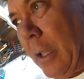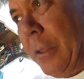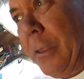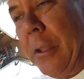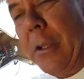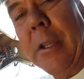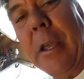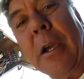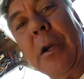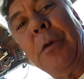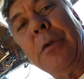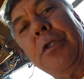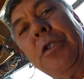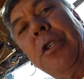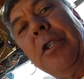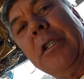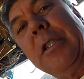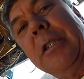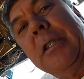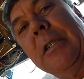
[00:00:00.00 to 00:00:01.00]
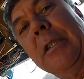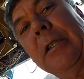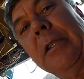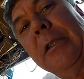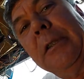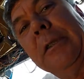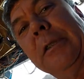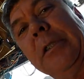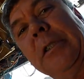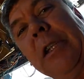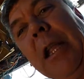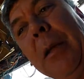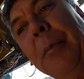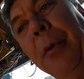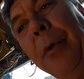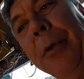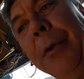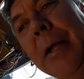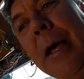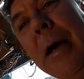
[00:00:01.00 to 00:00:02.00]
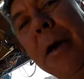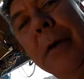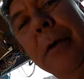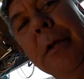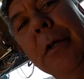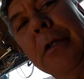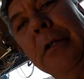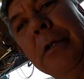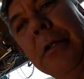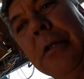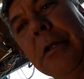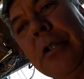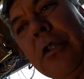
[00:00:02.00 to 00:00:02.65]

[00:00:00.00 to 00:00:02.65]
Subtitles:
and the deck was just stapled down to the